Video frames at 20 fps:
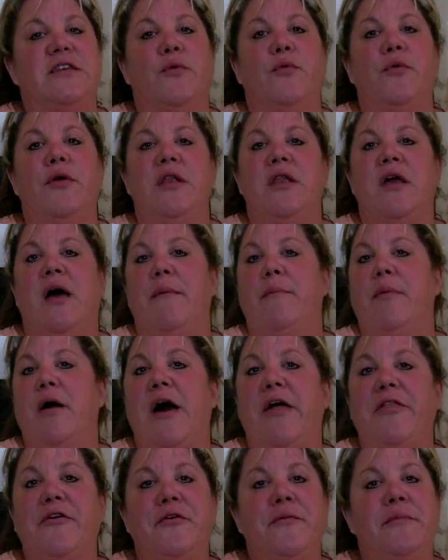It would not
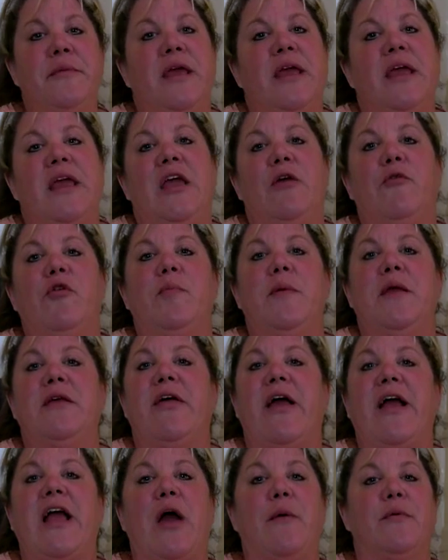bother me. It would be
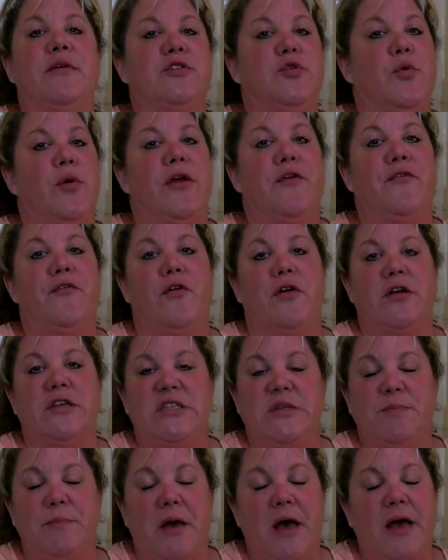like I was going for a
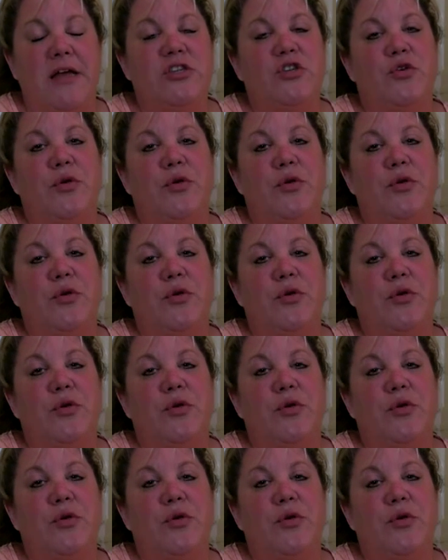spa